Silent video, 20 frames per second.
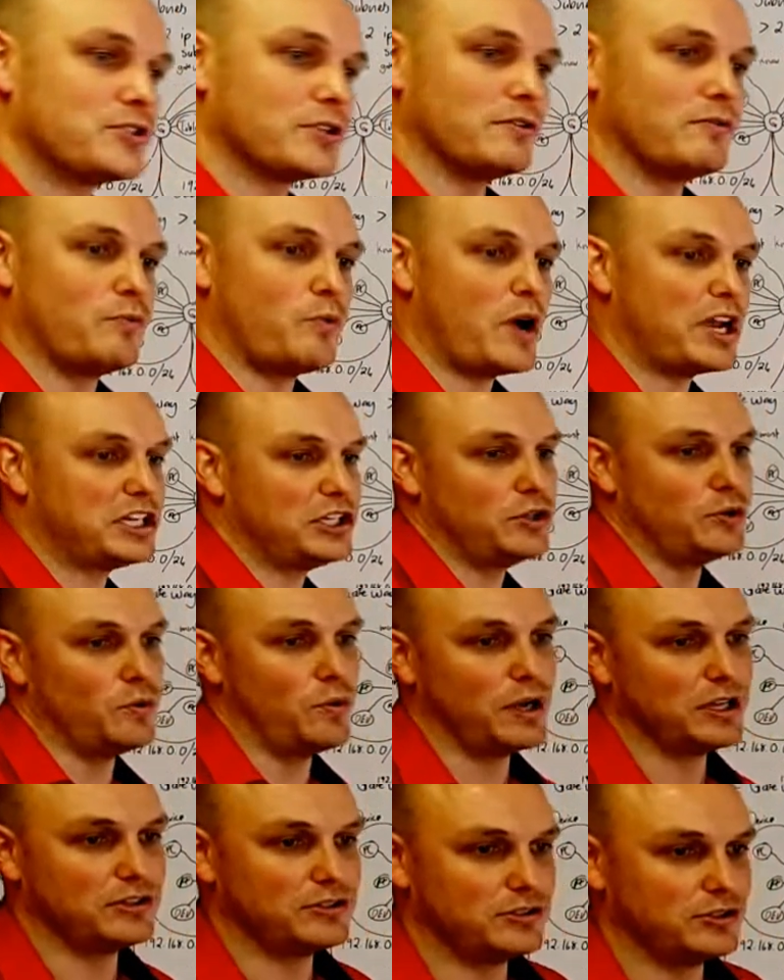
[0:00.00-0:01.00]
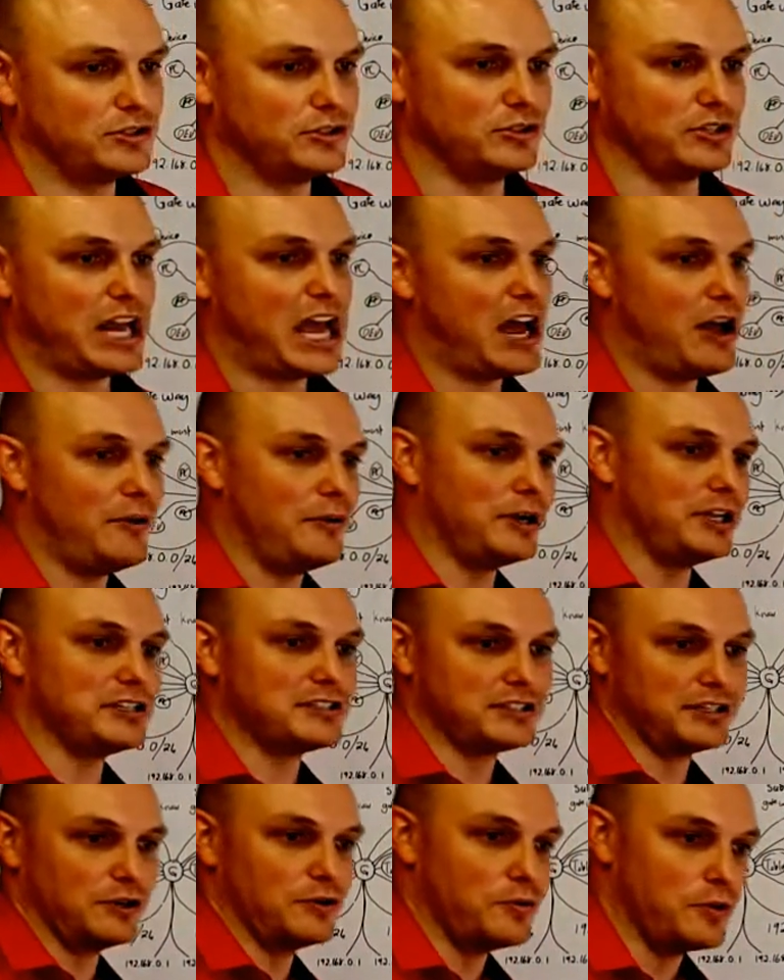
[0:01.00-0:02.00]
sort of what you want to do and how it is
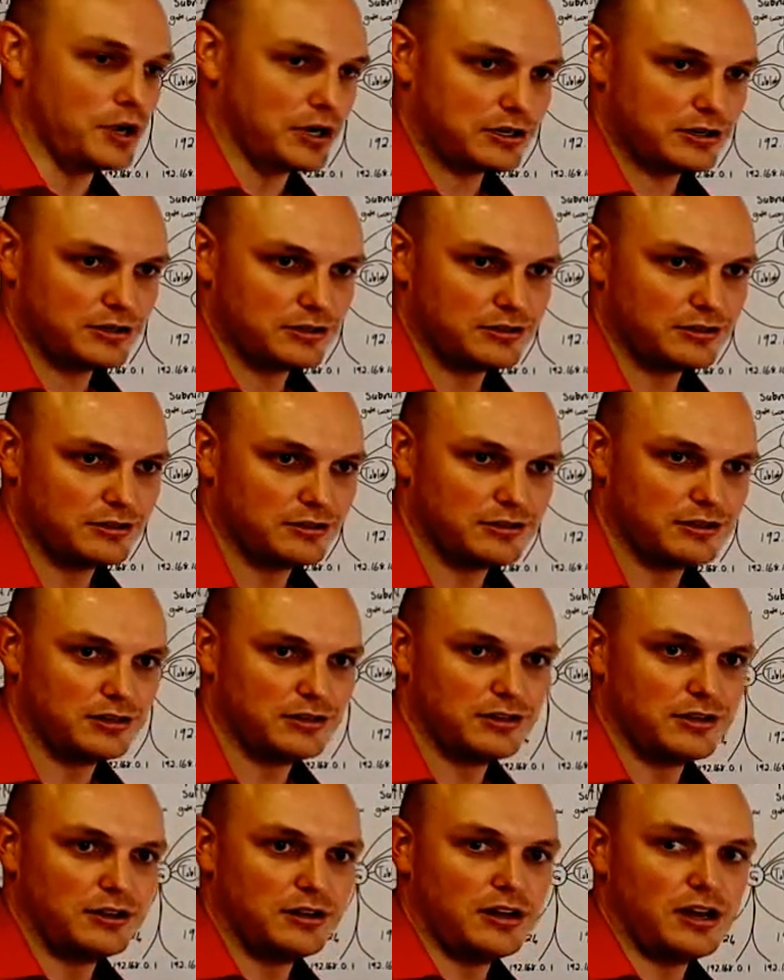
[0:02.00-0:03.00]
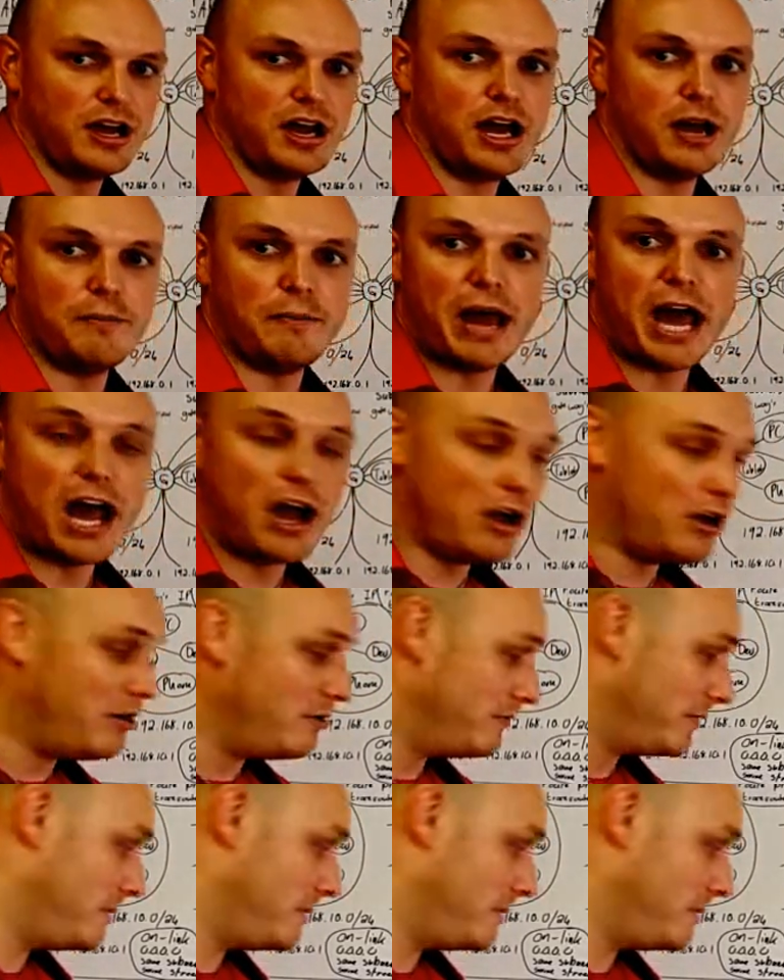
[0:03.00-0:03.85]
going to work. Our